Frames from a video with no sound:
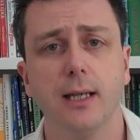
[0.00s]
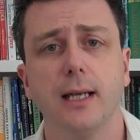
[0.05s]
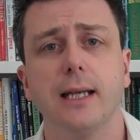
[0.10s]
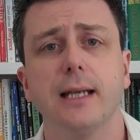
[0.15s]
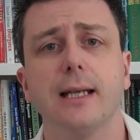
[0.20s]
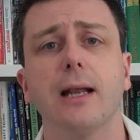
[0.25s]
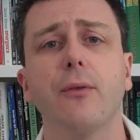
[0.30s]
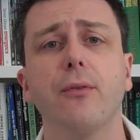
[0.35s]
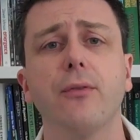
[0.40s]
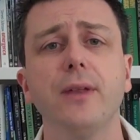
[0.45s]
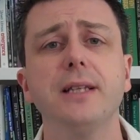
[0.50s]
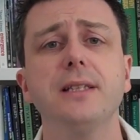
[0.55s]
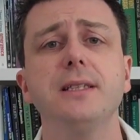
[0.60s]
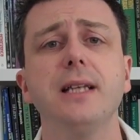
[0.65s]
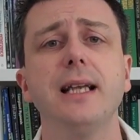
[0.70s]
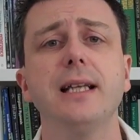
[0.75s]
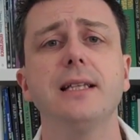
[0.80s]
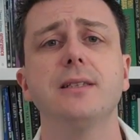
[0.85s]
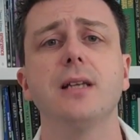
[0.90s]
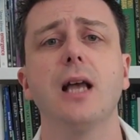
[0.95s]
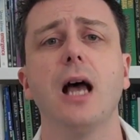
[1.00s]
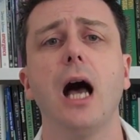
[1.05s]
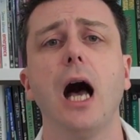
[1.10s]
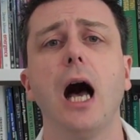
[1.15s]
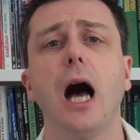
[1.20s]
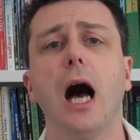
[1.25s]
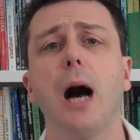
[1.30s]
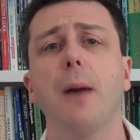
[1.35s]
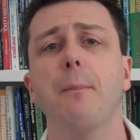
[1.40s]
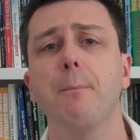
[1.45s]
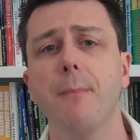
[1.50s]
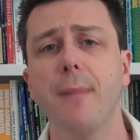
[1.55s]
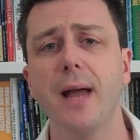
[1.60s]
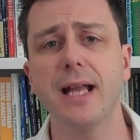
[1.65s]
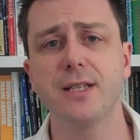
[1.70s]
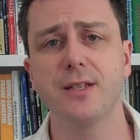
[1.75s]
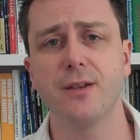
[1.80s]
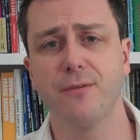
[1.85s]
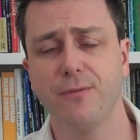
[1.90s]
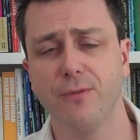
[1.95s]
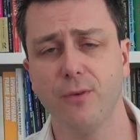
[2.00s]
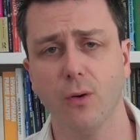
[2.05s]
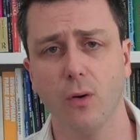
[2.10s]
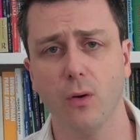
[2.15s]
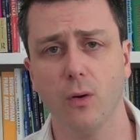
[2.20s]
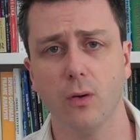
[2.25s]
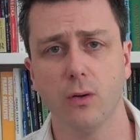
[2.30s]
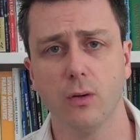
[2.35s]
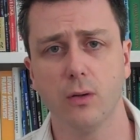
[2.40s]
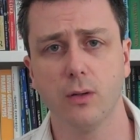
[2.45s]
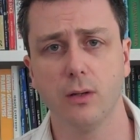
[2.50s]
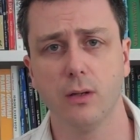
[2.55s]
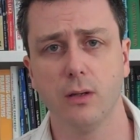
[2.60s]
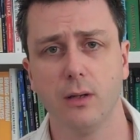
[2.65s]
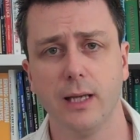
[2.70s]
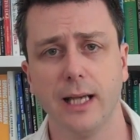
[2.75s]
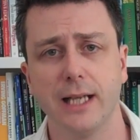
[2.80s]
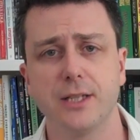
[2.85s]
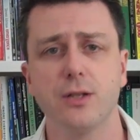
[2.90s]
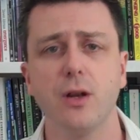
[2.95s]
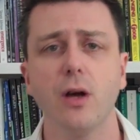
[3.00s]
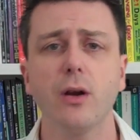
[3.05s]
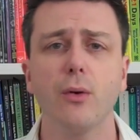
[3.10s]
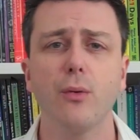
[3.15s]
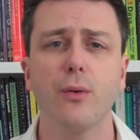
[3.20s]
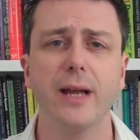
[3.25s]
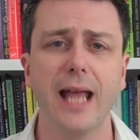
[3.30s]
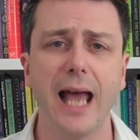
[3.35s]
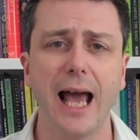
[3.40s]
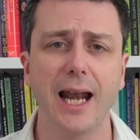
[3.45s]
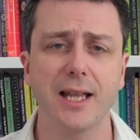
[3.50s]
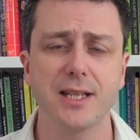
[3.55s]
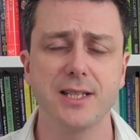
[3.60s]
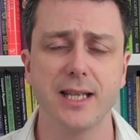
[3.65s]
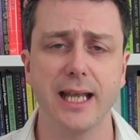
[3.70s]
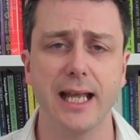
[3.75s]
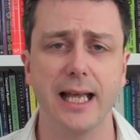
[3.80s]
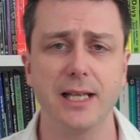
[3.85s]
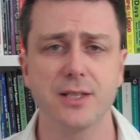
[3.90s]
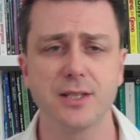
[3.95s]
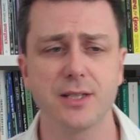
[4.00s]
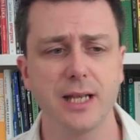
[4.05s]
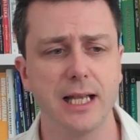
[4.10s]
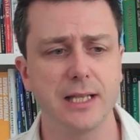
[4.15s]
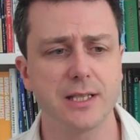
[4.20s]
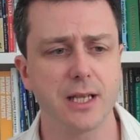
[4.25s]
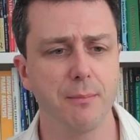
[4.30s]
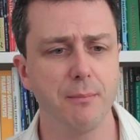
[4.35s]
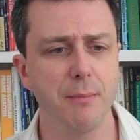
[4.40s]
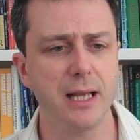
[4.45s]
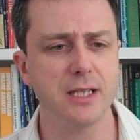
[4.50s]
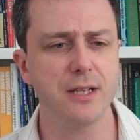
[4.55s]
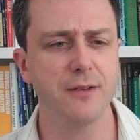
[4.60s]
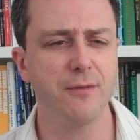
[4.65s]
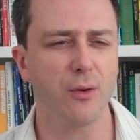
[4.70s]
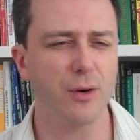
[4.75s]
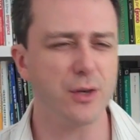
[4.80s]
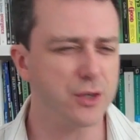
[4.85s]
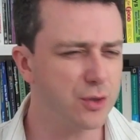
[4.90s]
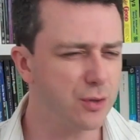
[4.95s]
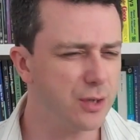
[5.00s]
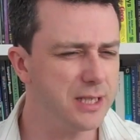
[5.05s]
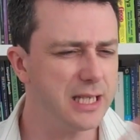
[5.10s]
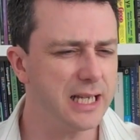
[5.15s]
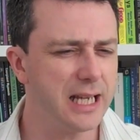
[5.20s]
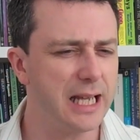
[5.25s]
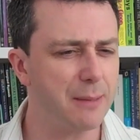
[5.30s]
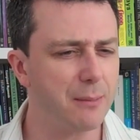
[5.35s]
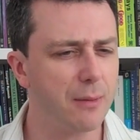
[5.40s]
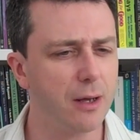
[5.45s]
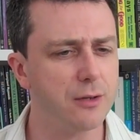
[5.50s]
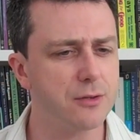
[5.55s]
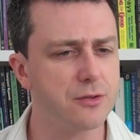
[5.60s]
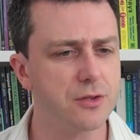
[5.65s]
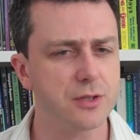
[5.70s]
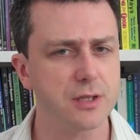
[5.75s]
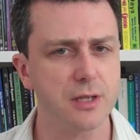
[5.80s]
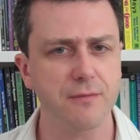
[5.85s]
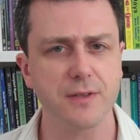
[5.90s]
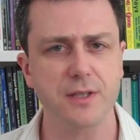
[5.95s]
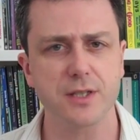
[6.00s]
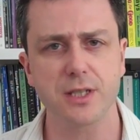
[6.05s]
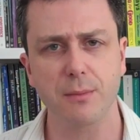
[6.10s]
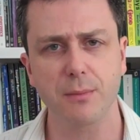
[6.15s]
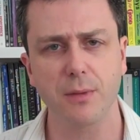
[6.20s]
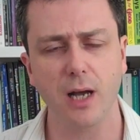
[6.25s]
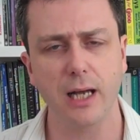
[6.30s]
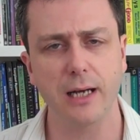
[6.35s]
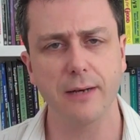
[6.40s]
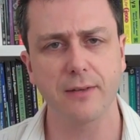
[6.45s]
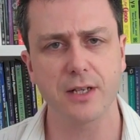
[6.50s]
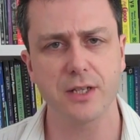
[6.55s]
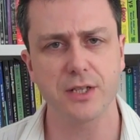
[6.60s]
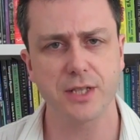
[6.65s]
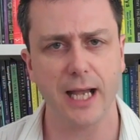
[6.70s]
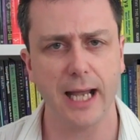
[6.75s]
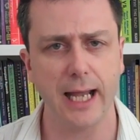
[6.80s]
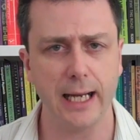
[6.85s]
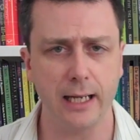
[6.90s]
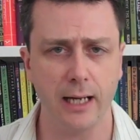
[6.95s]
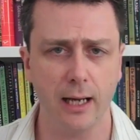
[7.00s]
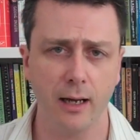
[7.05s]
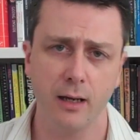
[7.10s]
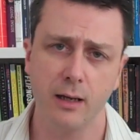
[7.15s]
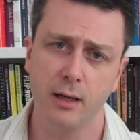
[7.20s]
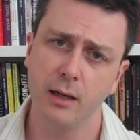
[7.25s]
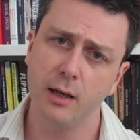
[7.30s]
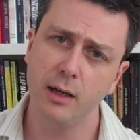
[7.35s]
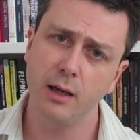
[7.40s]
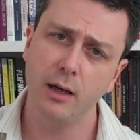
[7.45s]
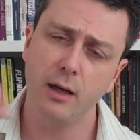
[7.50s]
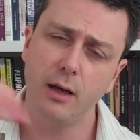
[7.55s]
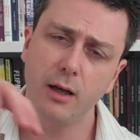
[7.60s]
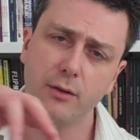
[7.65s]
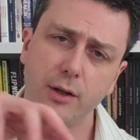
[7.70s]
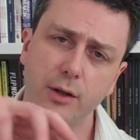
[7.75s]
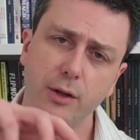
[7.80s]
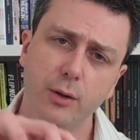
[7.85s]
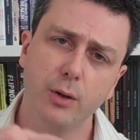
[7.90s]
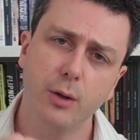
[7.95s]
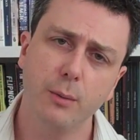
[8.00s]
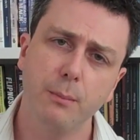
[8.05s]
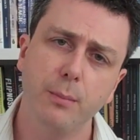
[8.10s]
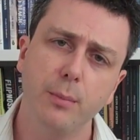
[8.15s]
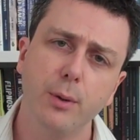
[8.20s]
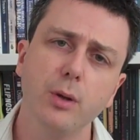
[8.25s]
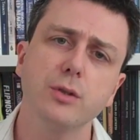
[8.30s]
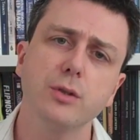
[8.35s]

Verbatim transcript: Now, this is a metaphor. It's not a reality, it's, it's a metaphor. It's treating hypnosis as if it's some kind of container that you can put